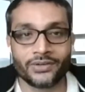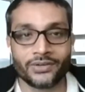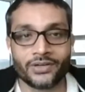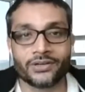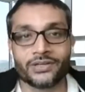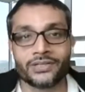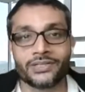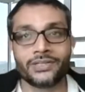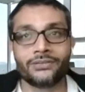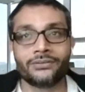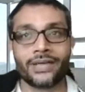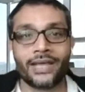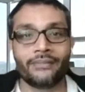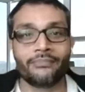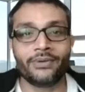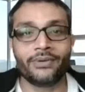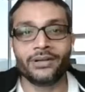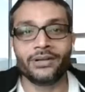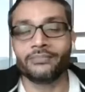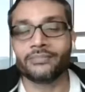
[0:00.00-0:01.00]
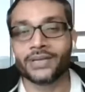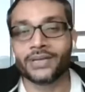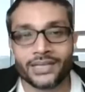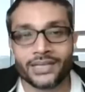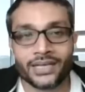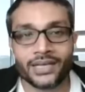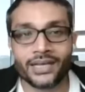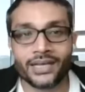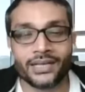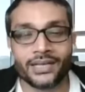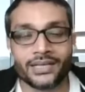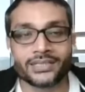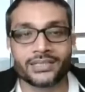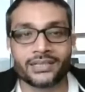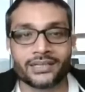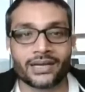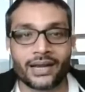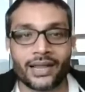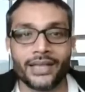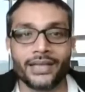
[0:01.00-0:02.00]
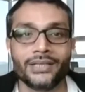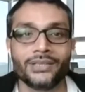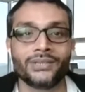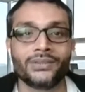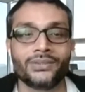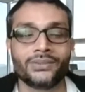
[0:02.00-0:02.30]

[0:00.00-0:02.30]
Because everybody is trying